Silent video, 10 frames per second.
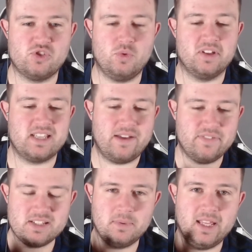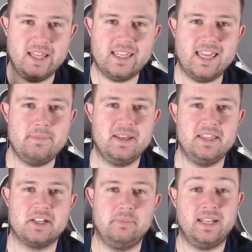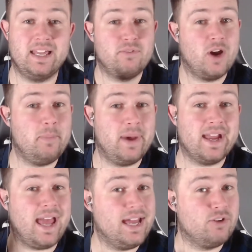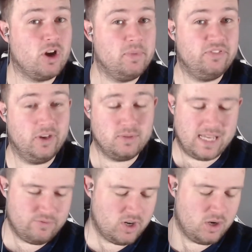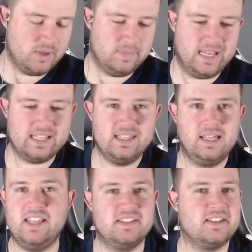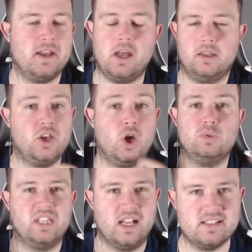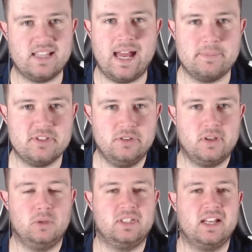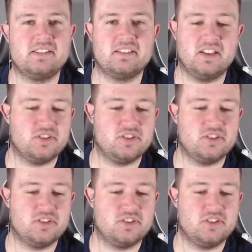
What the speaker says: squads. Having someone like Hakimi that can play at right back and right midfield and right wing back is gold dust, absolute gold dust.